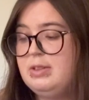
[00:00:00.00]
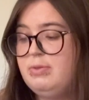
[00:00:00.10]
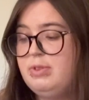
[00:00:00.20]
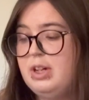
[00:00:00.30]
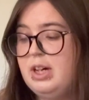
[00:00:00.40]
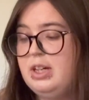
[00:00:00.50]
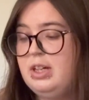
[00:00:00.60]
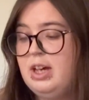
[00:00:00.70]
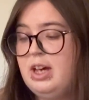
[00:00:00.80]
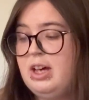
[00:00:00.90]
it fly,
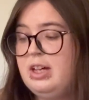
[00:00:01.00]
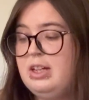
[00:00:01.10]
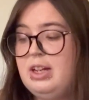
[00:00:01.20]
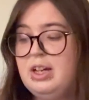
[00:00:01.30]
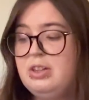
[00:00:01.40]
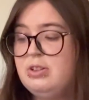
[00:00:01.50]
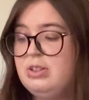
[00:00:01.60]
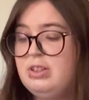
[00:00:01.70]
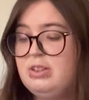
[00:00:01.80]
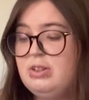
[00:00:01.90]
neither
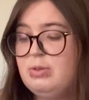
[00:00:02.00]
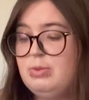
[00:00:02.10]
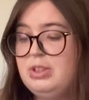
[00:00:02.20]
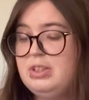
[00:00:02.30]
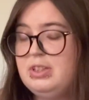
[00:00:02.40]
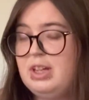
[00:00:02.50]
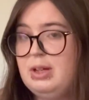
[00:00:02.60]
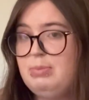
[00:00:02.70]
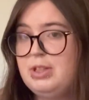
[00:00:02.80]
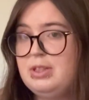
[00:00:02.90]
sister will
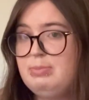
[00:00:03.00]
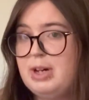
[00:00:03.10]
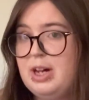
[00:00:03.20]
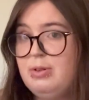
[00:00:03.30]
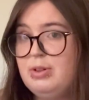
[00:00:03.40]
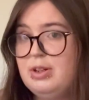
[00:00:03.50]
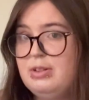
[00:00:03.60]
escape its power.